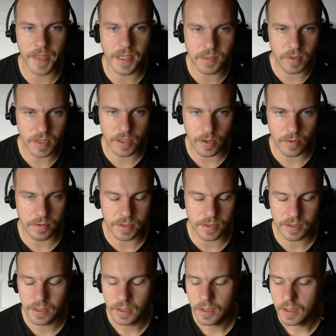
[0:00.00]
That's what you
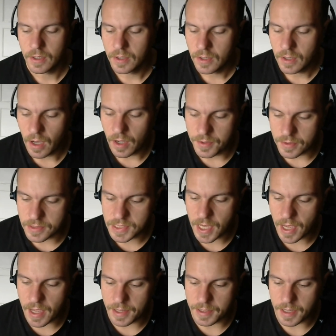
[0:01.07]
don't
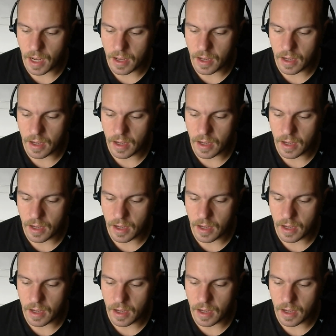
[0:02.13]
understand.